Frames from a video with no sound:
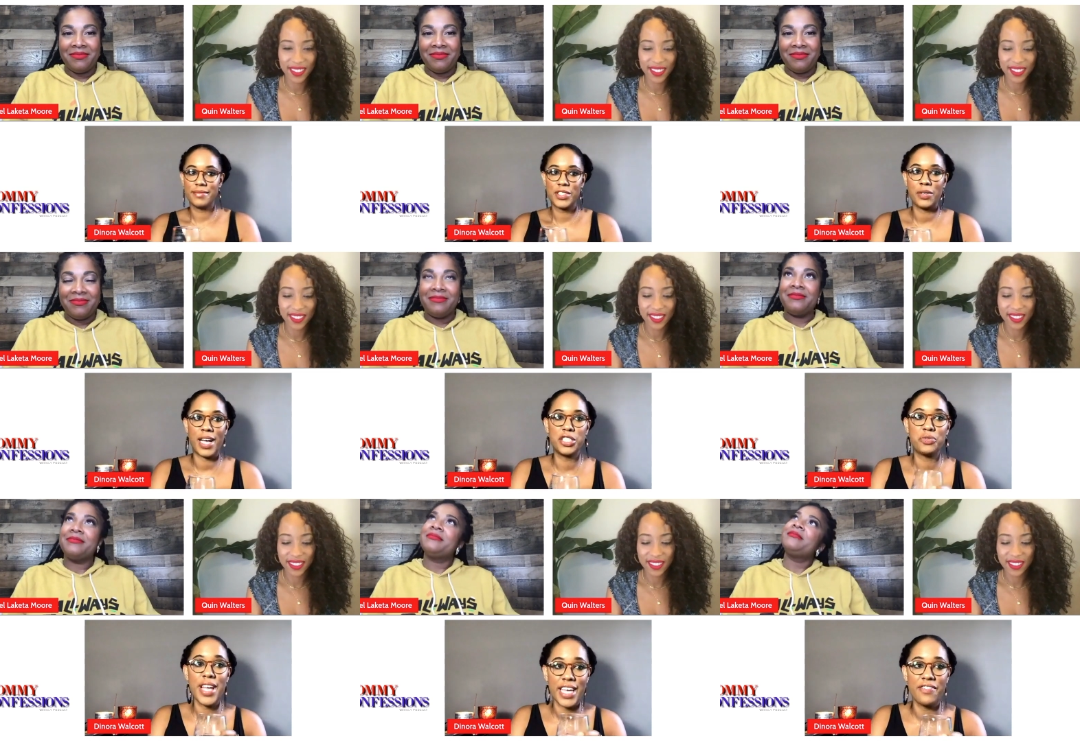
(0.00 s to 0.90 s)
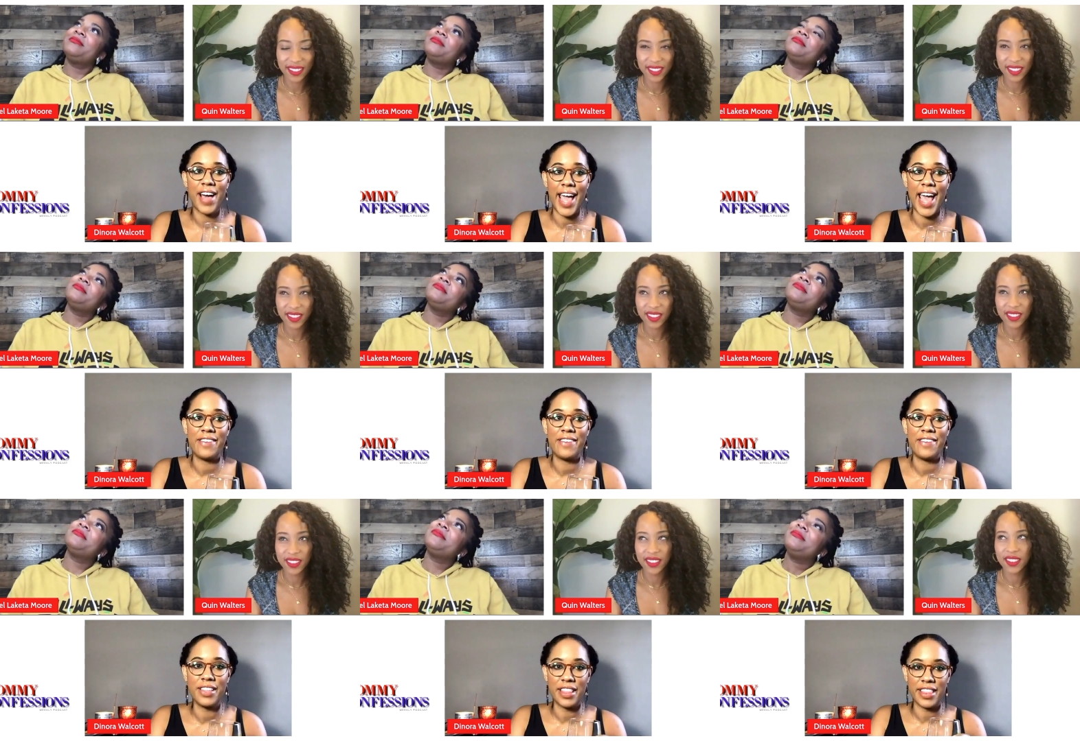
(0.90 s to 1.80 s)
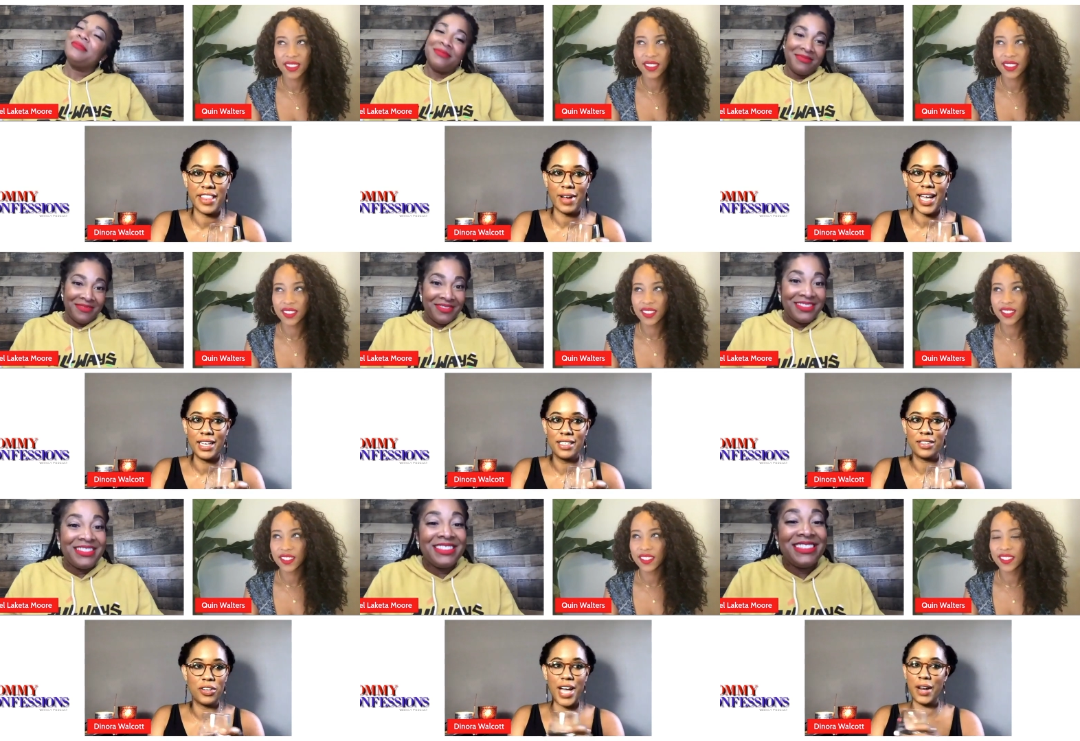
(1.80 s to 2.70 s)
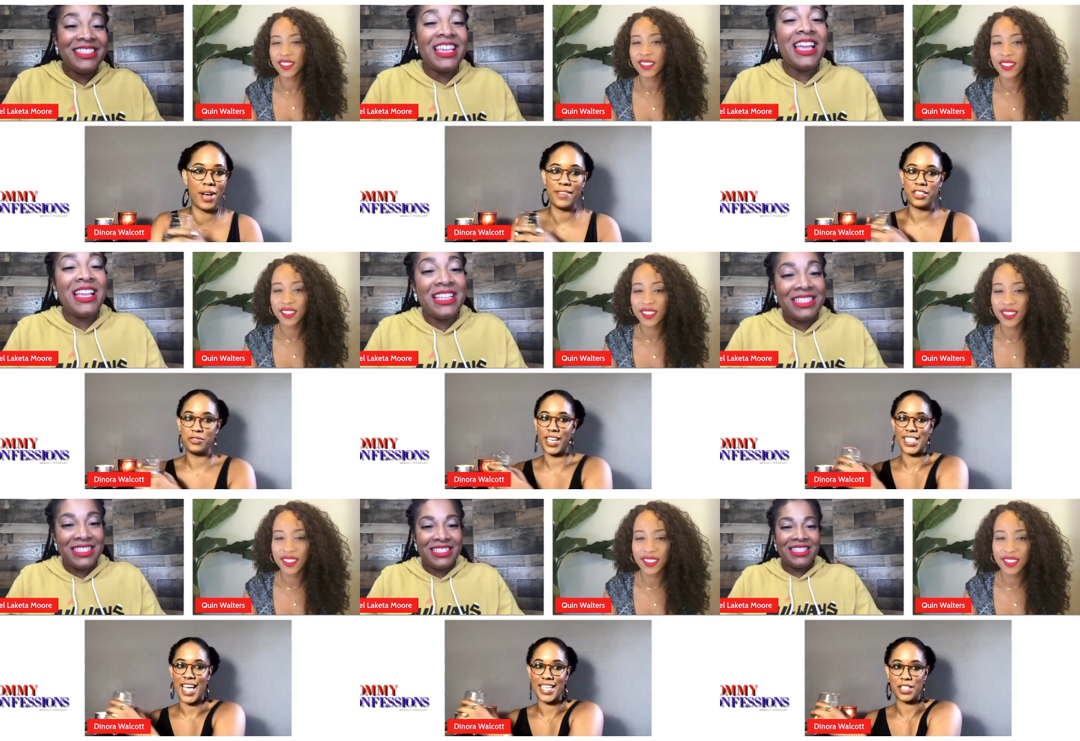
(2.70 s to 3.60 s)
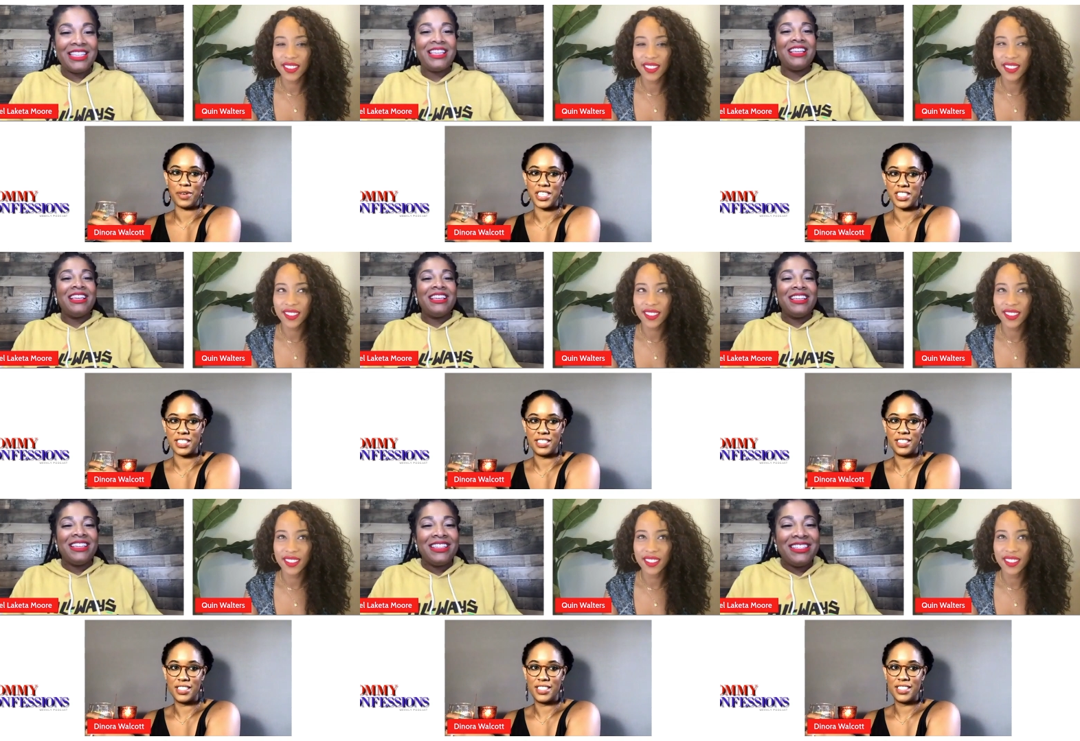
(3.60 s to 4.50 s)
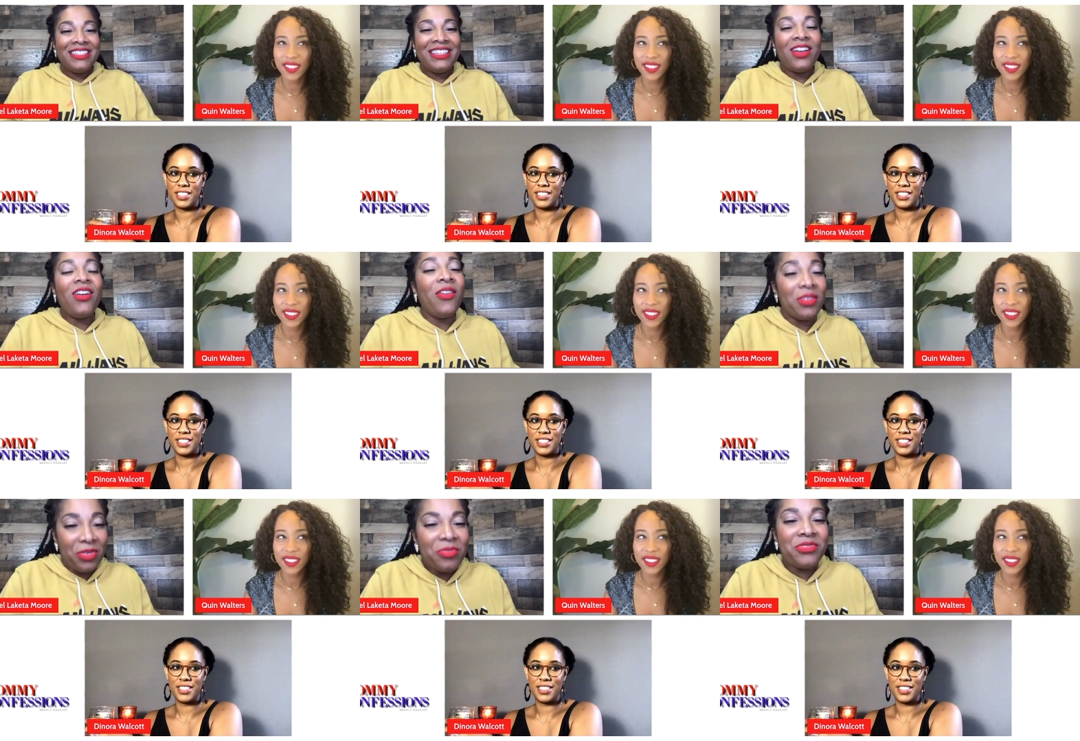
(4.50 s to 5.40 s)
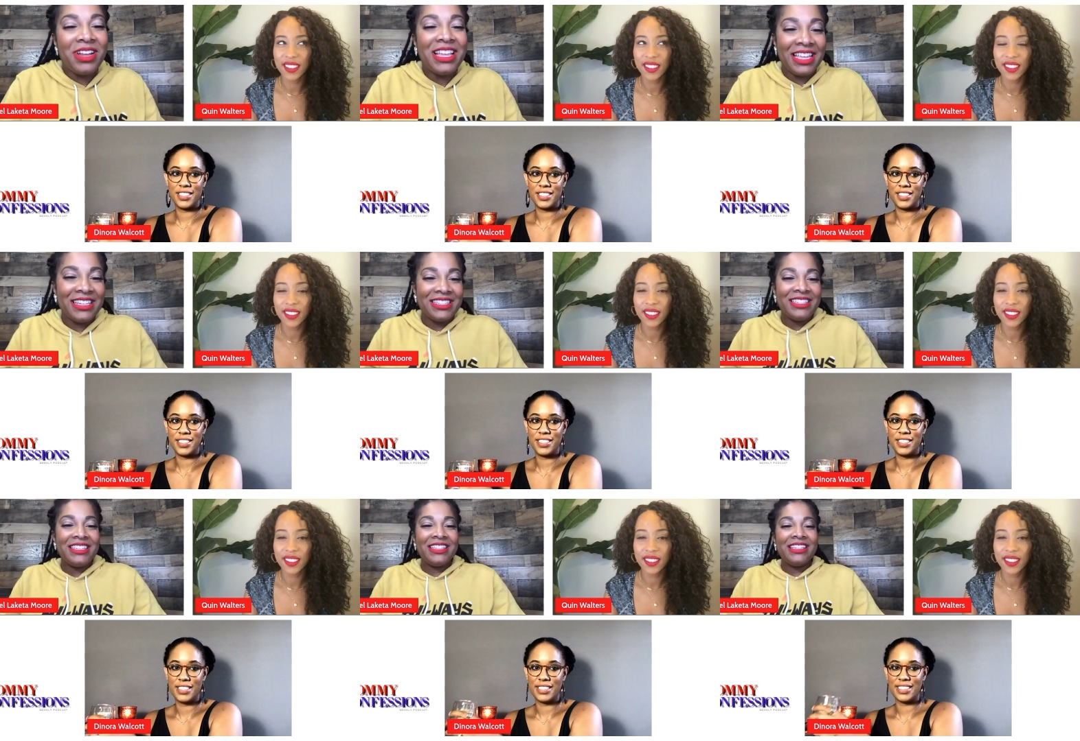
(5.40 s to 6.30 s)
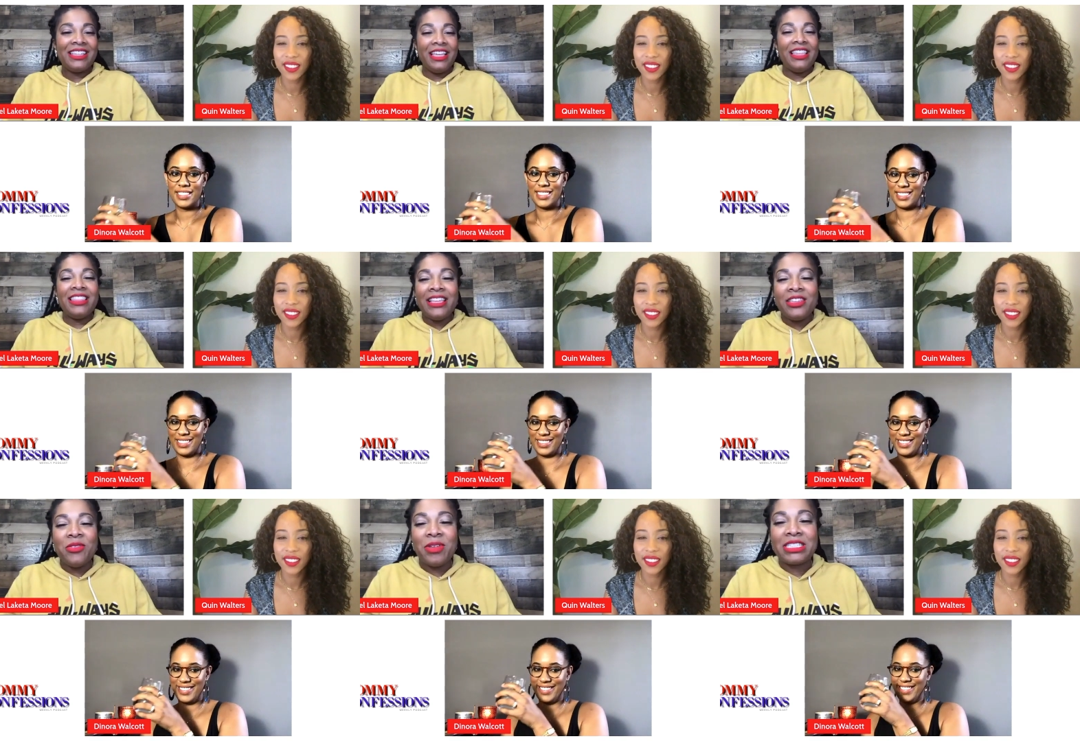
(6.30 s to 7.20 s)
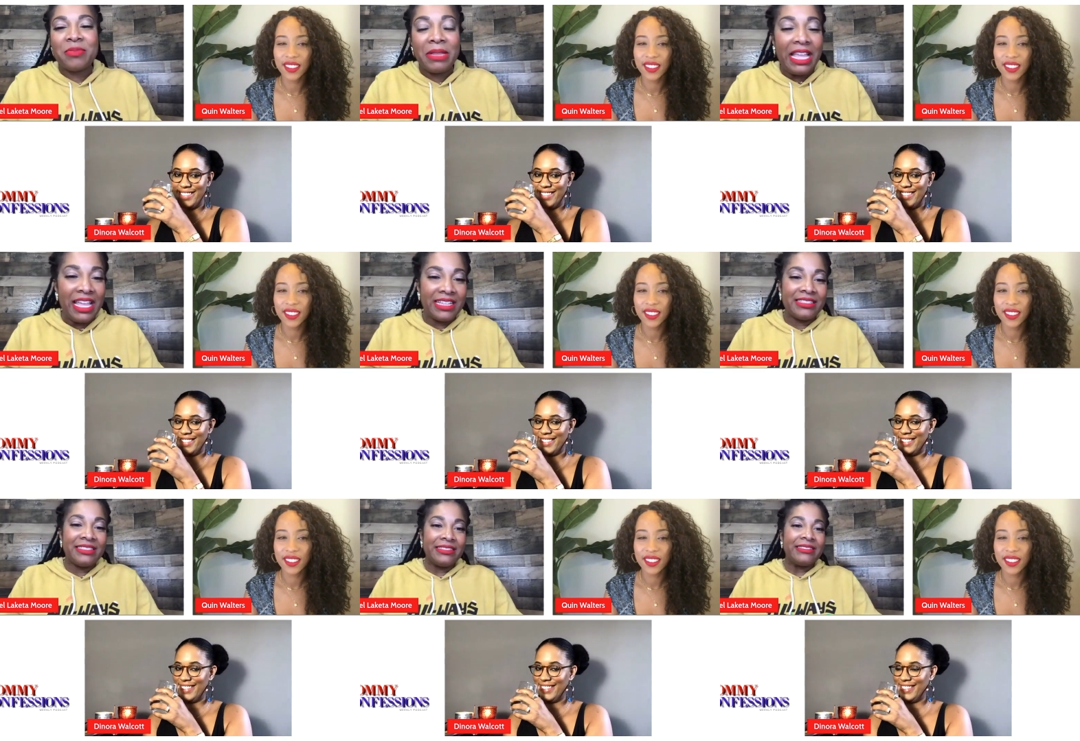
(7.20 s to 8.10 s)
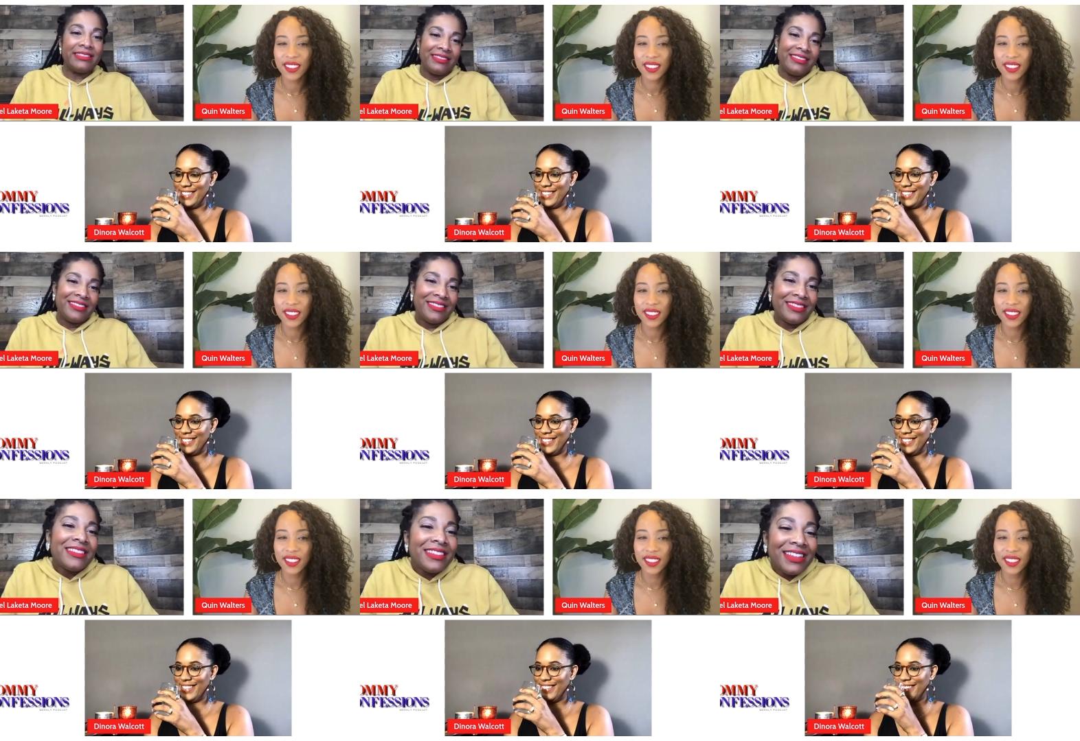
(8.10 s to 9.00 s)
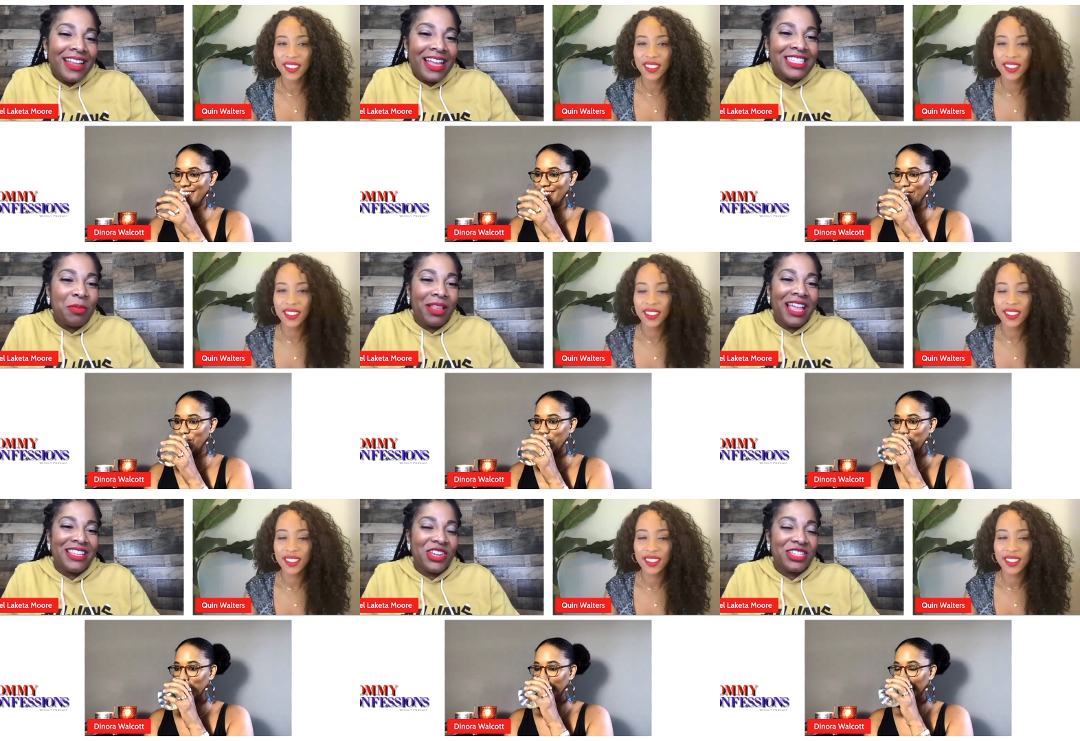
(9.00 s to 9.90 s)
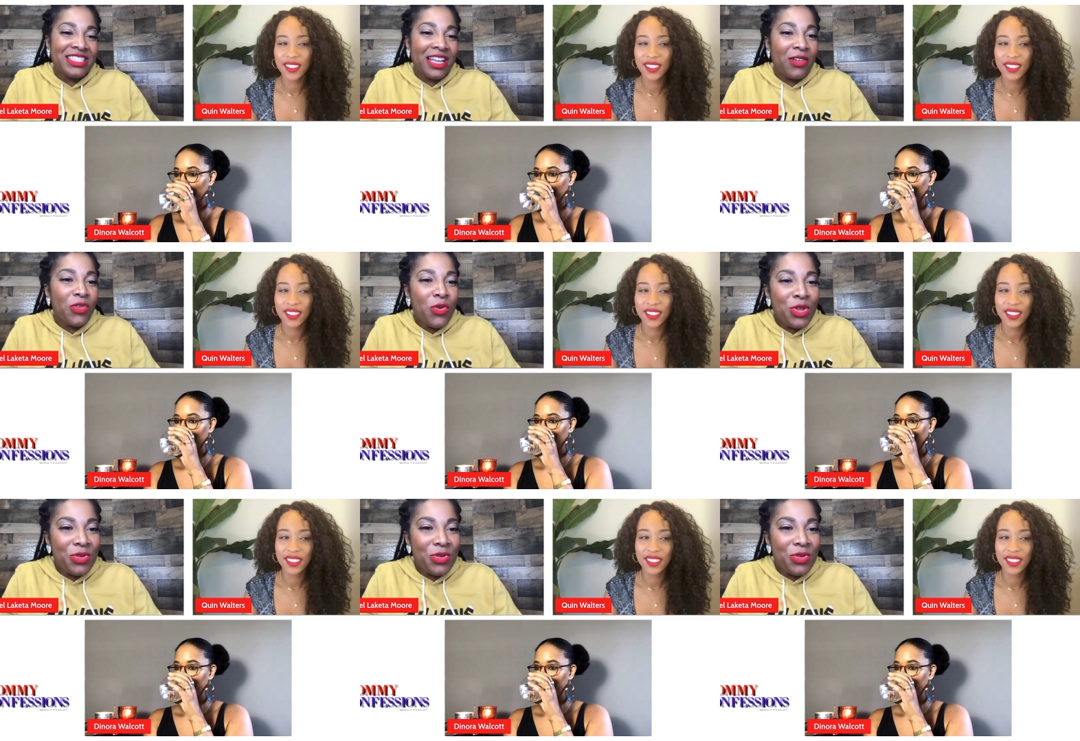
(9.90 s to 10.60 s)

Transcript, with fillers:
Speaker 1: So I drink if I have done the thing, right? Or I don't have yeah. to drink because I asked the question.
Speaker 2: No, you drink it. And then you explain. Explain yourself. Who